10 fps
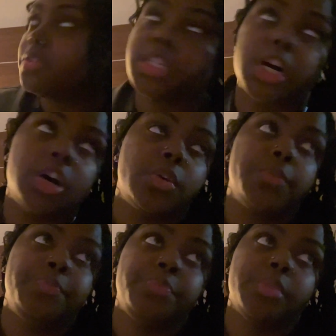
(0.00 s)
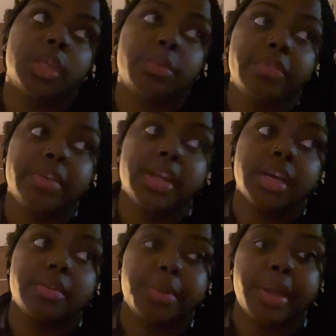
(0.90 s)
So we
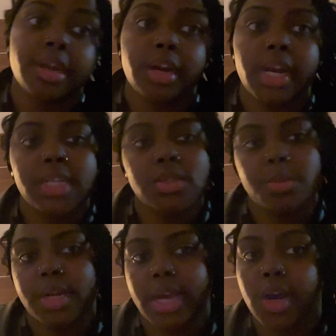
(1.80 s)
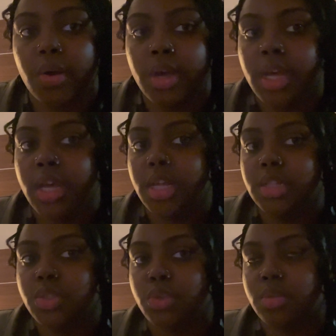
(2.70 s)
finna we waiting on our next Uber now
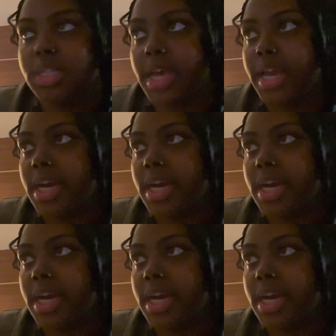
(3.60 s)
to take